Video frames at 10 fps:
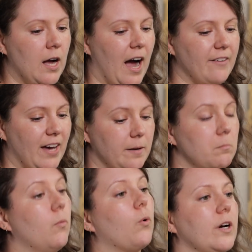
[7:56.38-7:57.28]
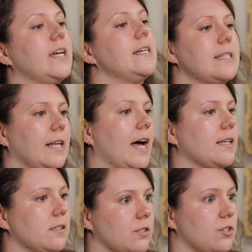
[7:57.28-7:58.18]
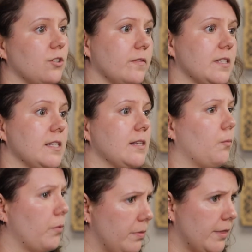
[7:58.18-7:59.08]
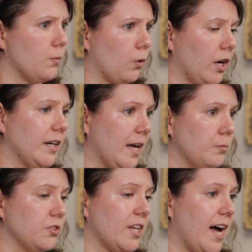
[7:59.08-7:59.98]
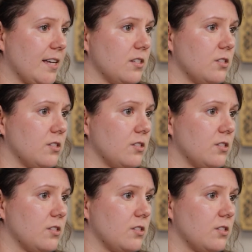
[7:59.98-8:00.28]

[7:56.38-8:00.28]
I've had more kids get access to services than, than were unable to access